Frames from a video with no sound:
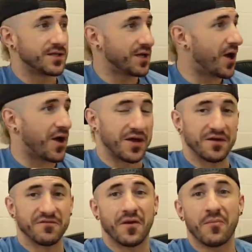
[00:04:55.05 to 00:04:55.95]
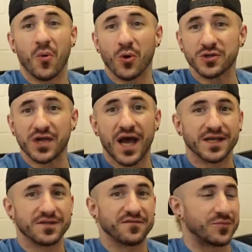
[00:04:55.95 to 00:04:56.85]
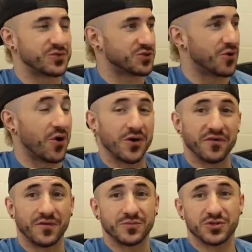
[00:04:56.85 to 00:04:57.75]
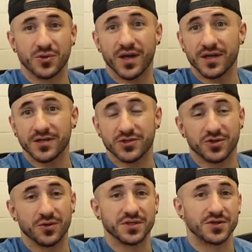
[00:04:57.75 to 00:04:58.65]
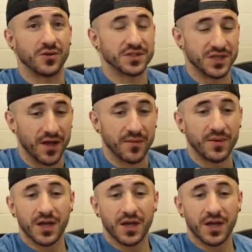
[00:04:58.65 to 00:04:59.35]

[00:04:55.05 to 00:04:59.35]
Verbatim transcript: Nah. If I'm more jacked, if I'm strong, if I'm shredded and shirtless all the time,